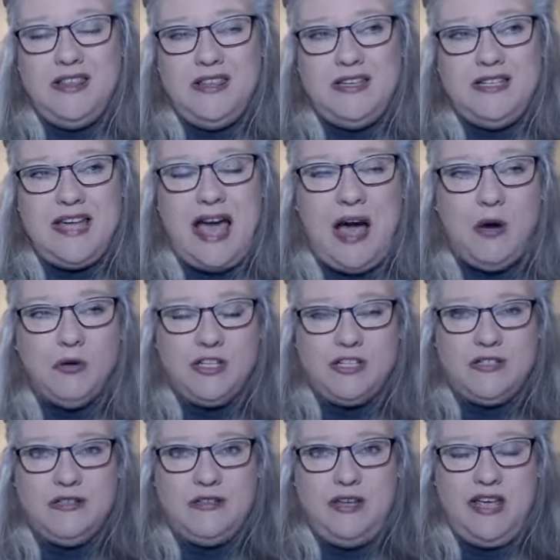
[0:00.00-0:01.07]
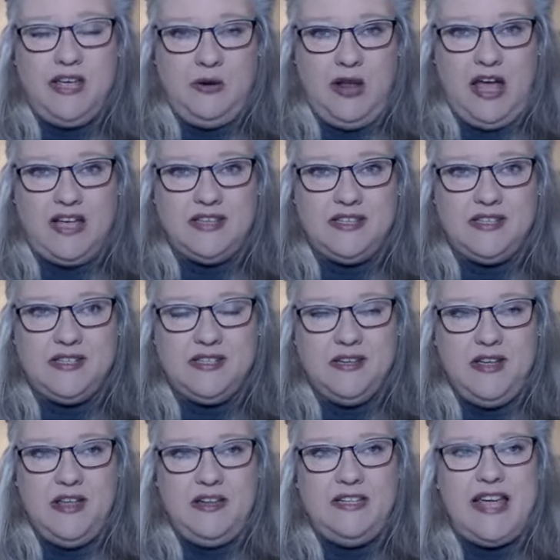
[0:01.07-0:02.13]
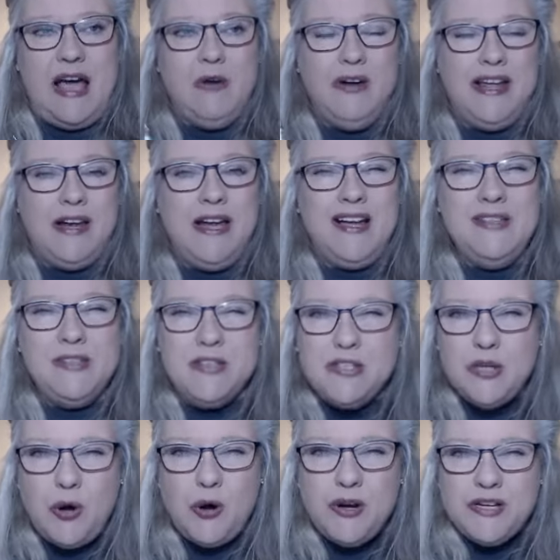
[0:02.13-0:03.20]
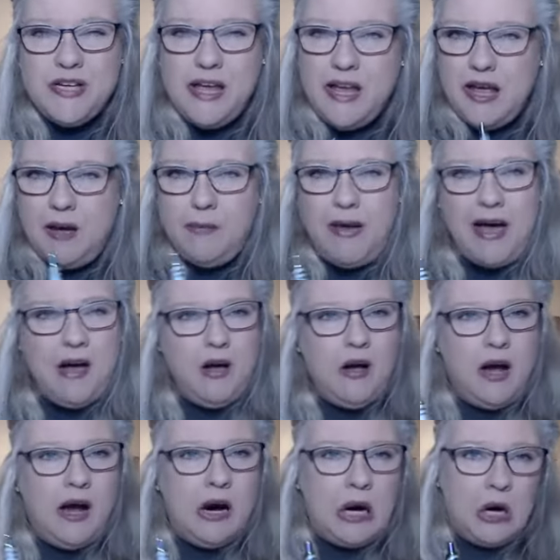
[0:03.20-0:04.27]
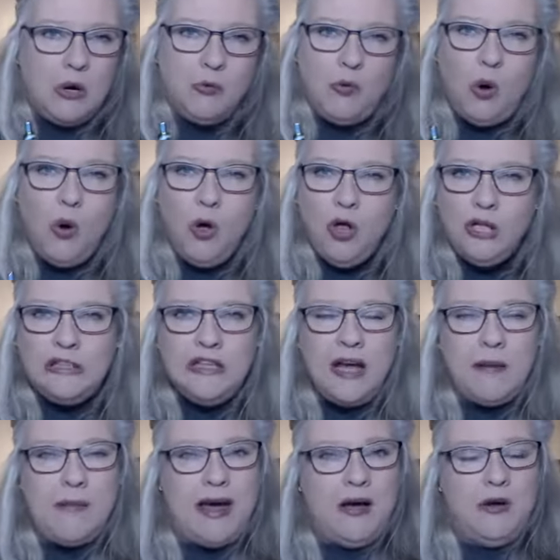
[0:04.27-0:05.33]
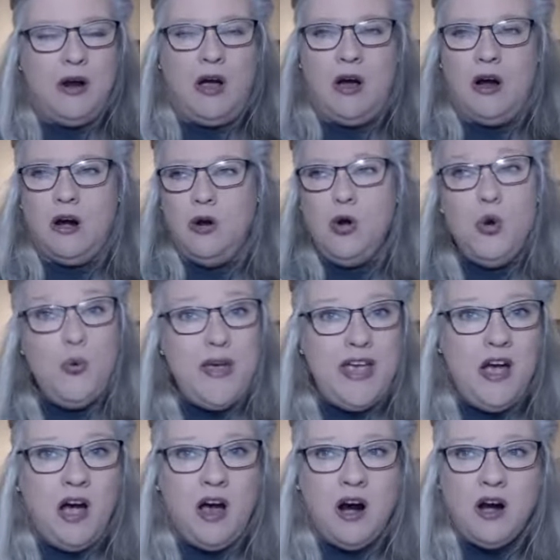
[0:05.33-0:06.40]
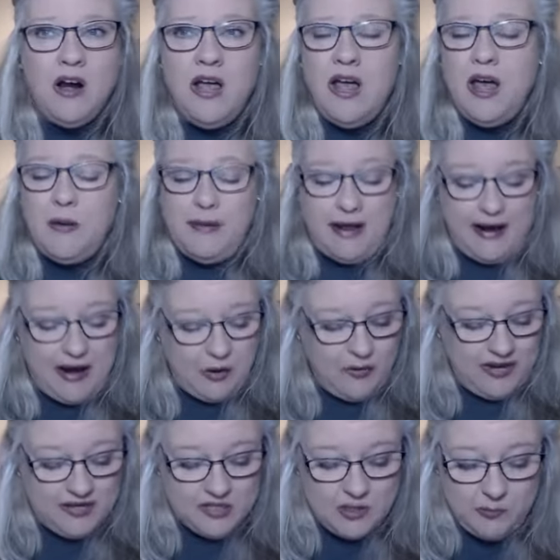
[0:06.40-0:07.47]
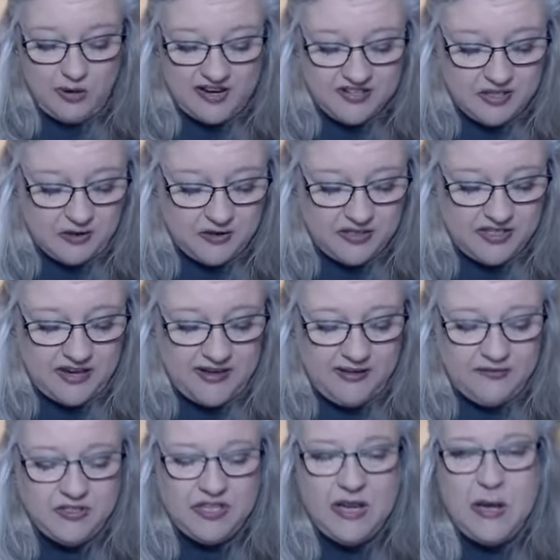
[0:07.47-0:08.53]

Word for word: doubt in us doubt and uncertainty about our role about our who we are about how we express ourselves